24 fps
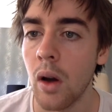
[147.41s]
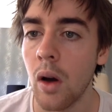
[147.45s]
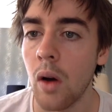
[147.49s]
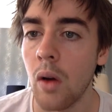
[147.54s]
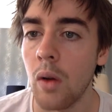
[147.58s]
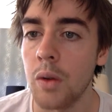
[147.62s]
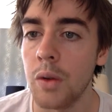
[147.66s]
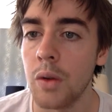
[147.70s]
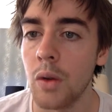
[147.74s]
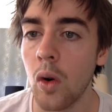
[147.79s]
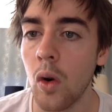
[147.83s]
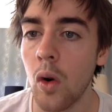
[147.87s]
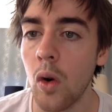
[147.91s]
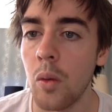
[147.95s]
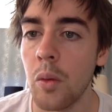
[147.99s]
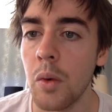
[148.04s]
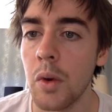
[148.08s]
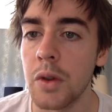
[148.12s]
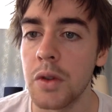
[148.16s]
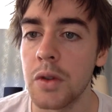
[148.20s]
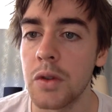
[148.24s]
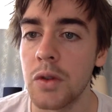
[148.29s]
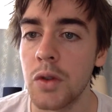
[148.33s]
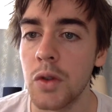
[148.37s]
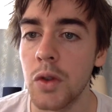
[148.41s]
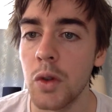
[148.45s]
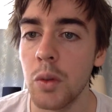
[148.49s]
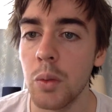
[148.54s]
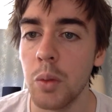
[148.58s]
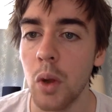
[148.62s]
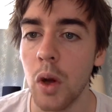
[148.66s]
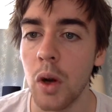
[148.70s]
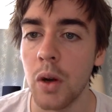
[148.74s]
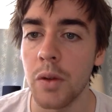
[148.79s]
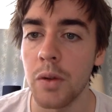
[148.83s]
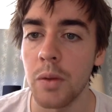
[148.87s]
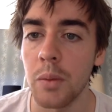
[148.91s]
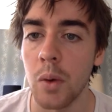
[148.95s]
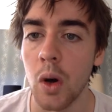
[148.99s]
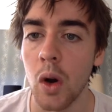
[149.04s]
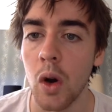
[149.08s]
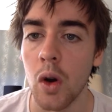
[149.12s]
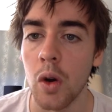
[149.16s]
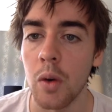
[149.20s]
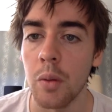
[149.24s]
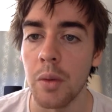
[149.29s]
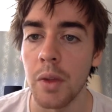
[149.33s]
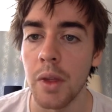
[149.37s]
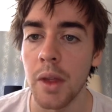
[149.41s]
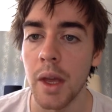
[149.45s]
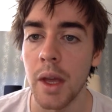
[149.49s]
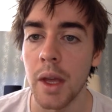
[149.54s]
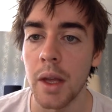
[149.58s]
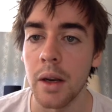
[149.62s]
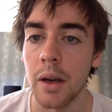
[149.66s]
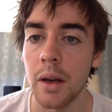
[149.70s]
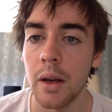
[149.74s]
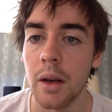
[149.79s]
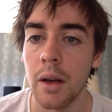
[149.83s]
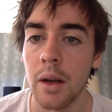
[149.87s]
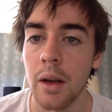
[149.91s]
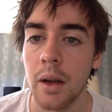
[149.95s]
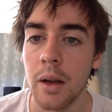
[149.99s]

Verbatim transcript: I was almost two blocks from home then,